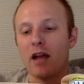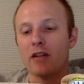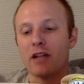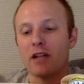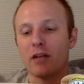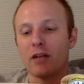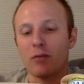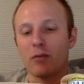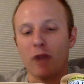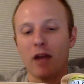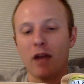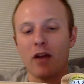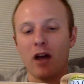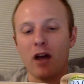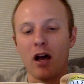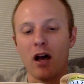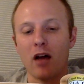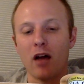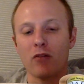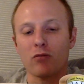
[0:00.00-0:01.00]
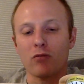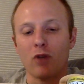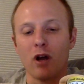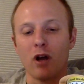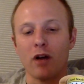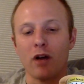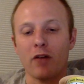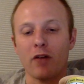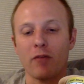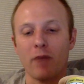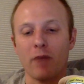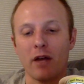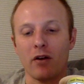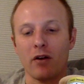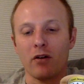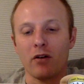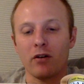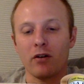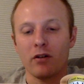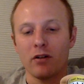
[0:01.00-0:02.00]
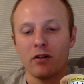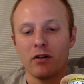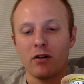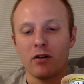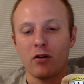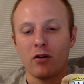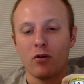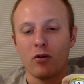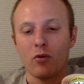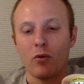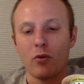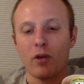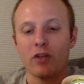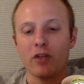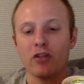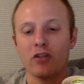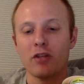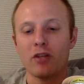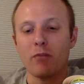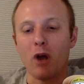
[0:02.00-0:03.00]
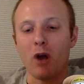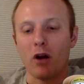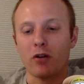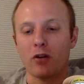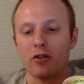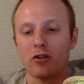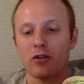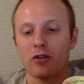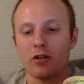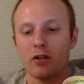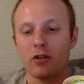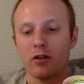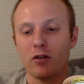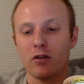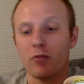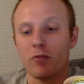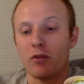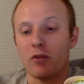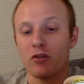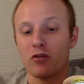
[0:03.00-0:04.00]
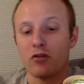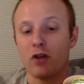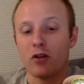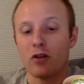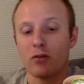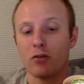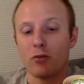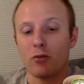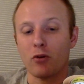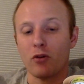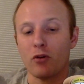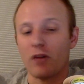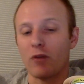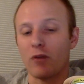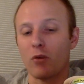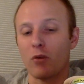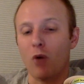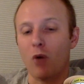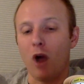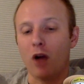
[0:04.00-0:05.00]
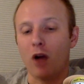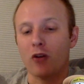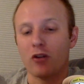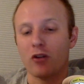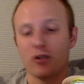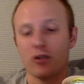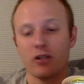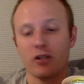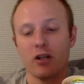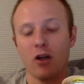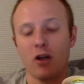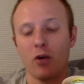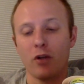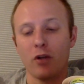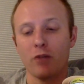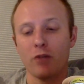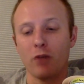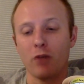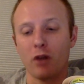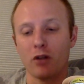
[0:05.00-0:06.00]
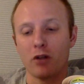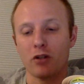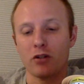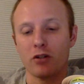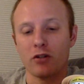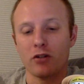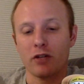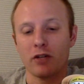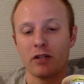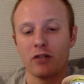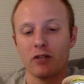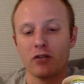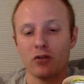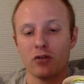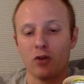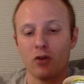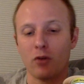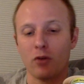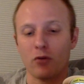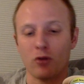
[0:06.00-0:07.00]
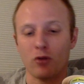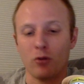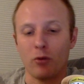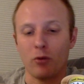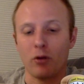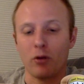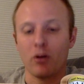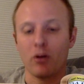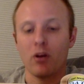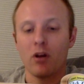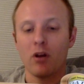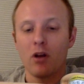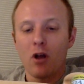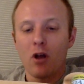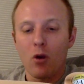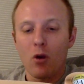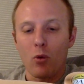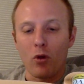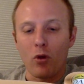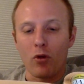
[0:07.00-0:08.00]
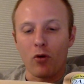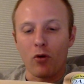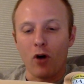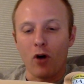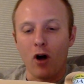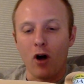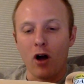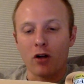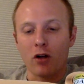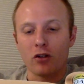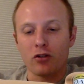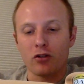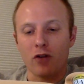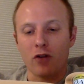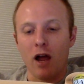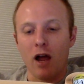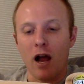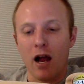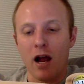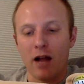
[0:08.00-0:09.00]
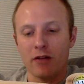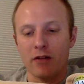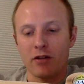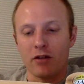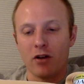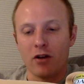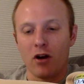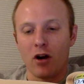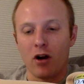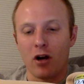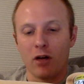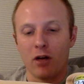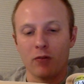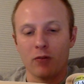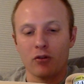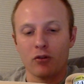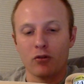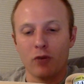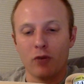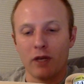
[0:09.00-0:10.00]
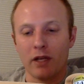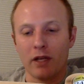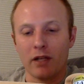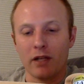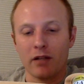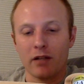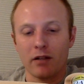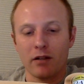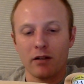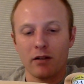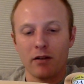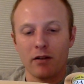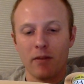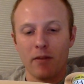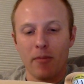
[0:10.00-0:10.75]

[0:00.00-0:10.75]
as a red hot rod of metal. When she marched, Miss Trunchbull never walked. She always marched like a stormtrooper, with long strides and arms swinging.